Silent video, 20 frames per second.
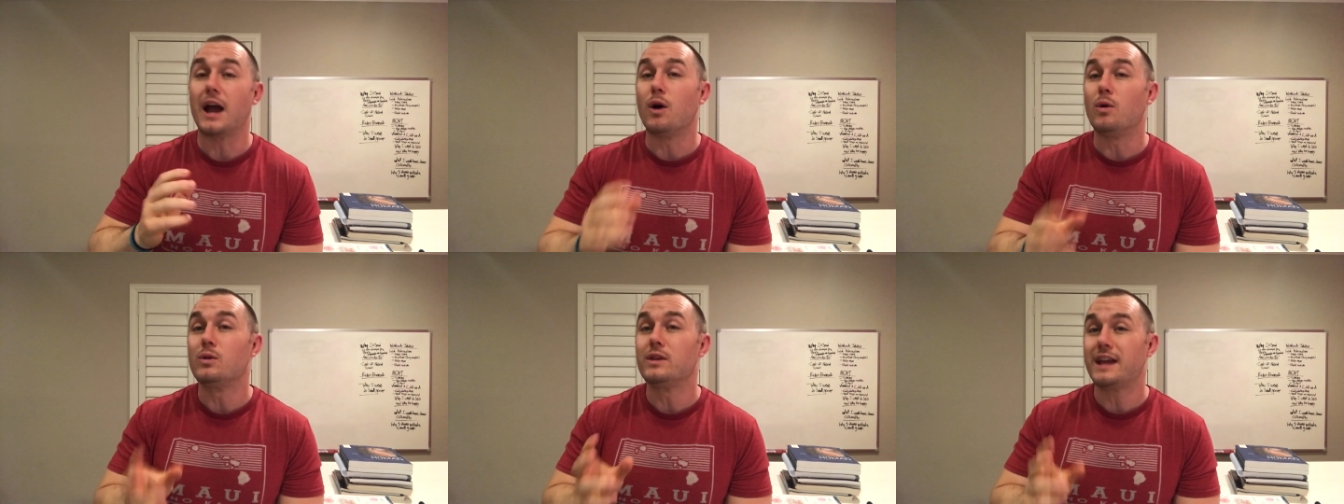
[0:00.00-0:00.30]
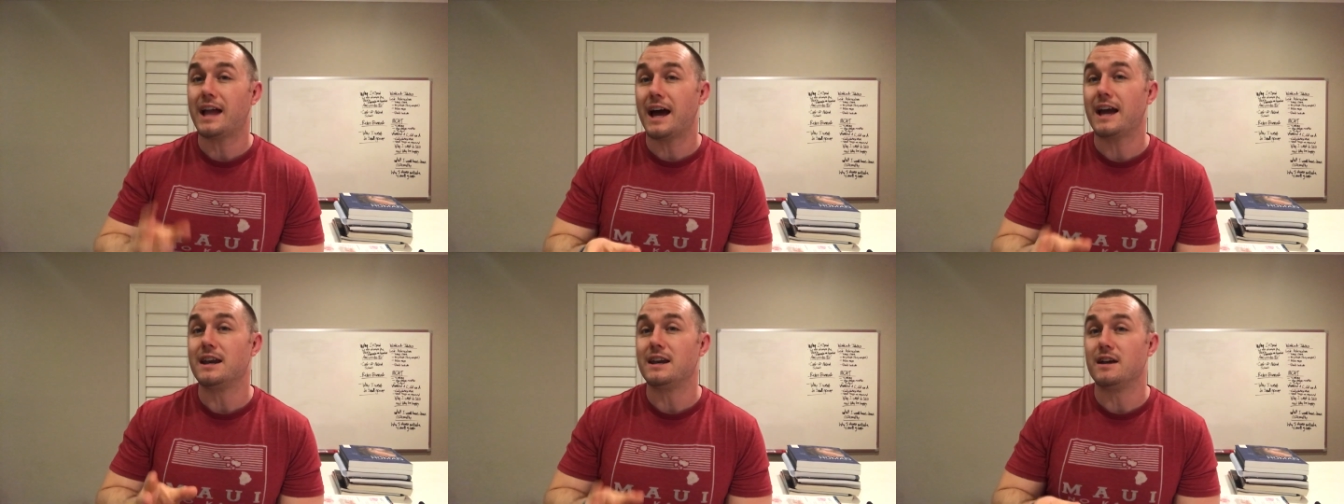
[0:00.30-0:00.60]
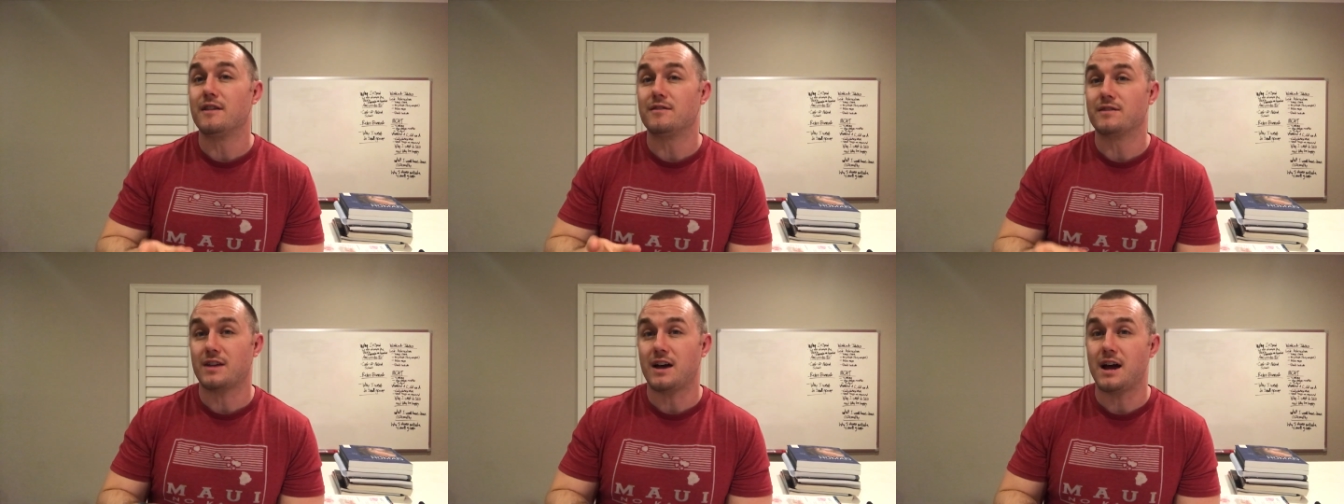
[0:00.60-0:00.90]
only had
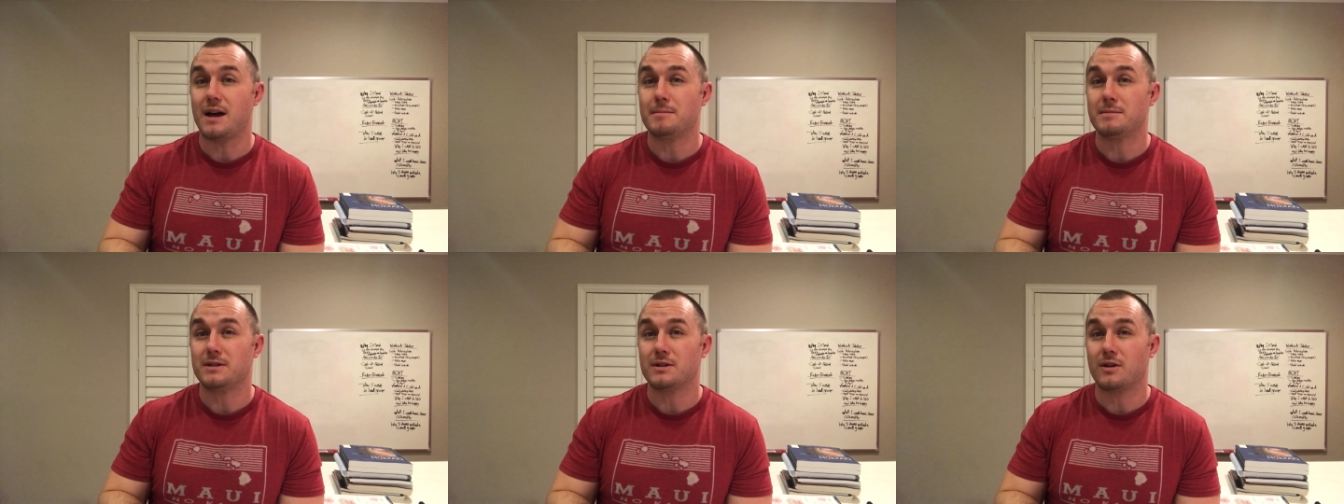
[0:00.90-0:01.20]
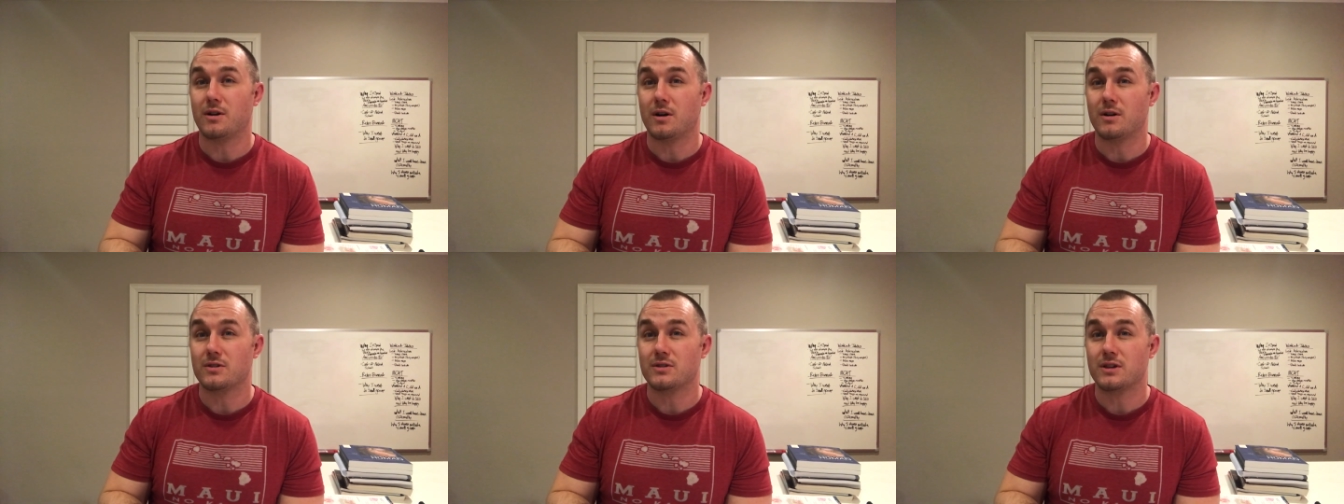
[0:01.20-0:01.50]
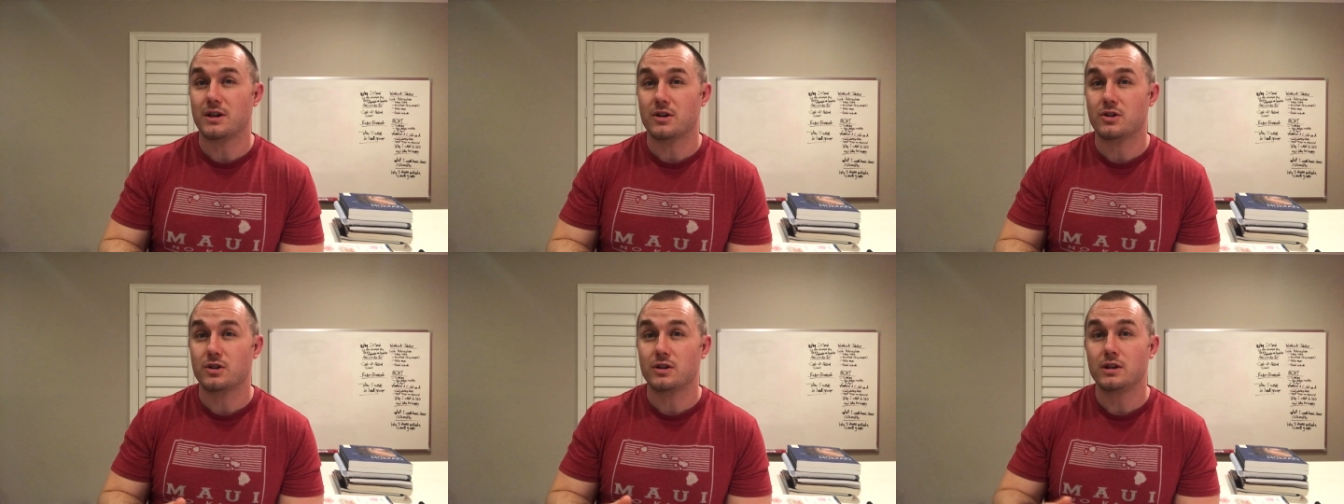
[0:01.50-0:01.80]
enough time in the CARS
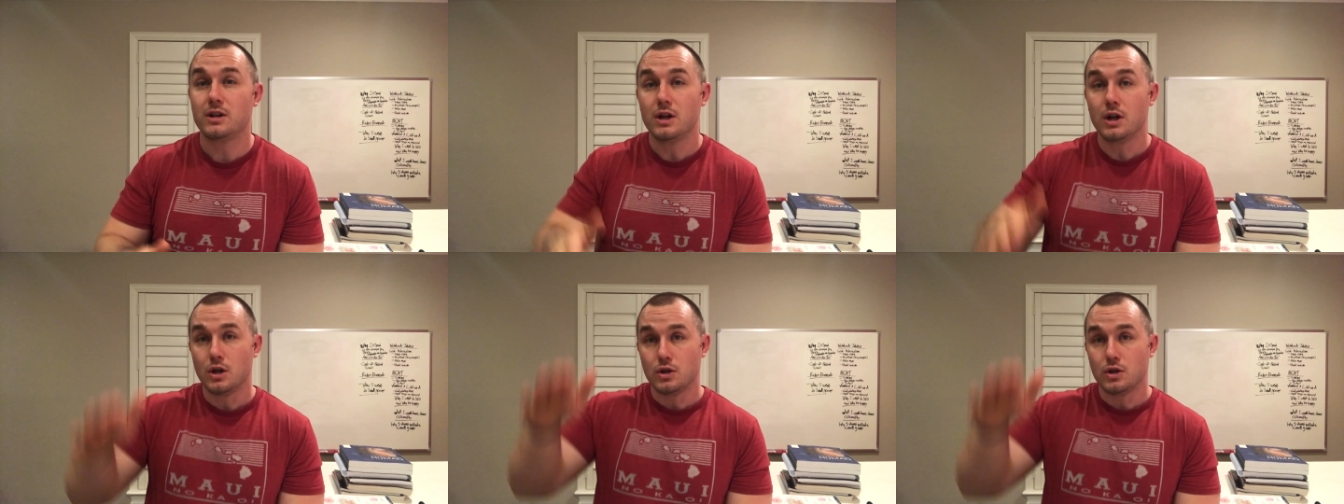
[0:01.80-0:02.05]
section